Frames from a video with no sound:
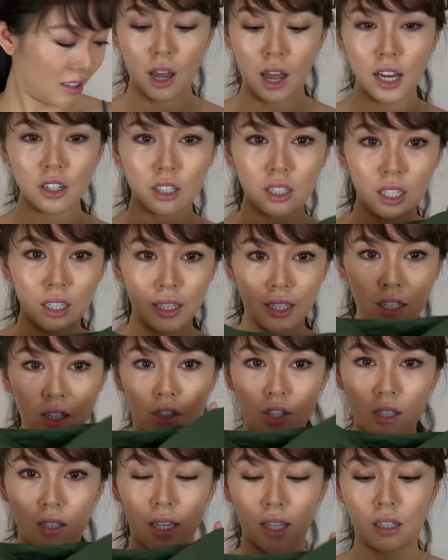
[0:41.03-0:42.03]
Actually, like,
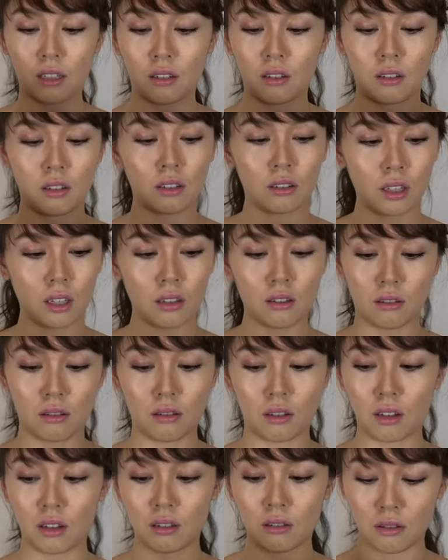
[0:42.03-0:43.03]
just like this
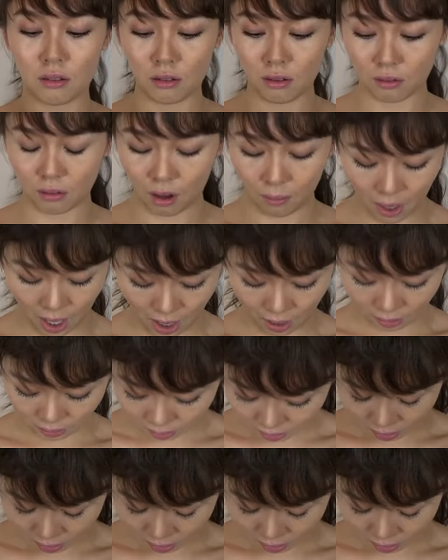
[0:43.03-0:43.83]
is not bad.